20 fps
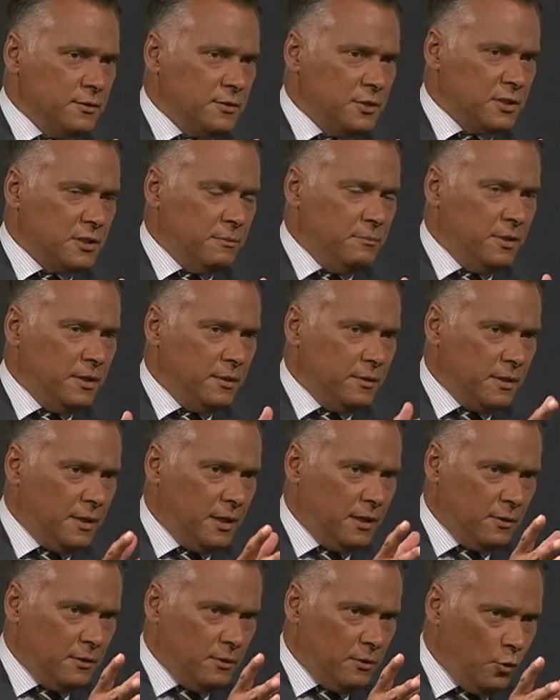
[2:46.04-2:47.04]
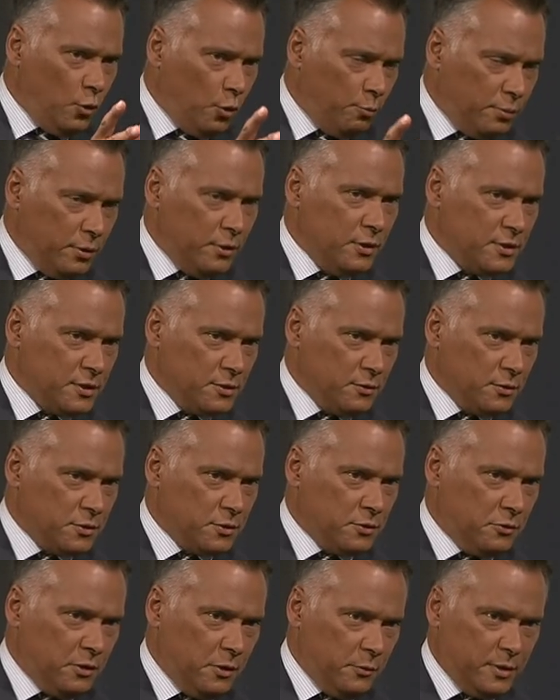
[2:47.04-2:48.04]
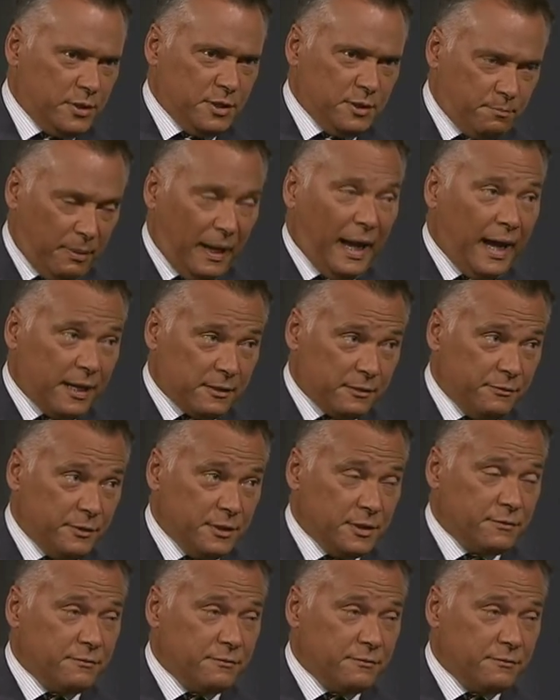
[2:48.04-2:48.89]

in just a minute and get your personal story, which is part of this